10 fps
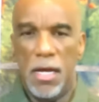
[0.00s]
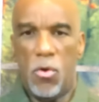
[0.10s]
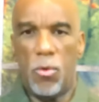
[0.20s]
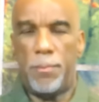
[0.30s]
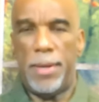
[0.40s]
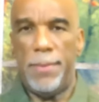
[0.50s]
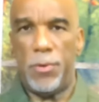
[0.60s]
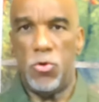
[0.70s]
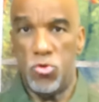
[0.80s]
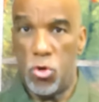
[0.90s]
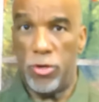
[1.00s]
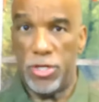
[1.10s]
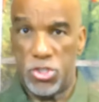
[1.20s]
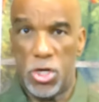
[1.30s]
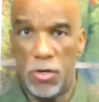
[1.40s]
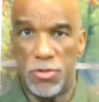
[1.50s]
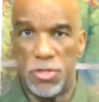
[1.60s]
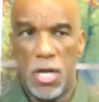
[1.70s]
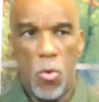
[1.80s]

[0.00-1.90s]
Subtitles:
or people who go to church.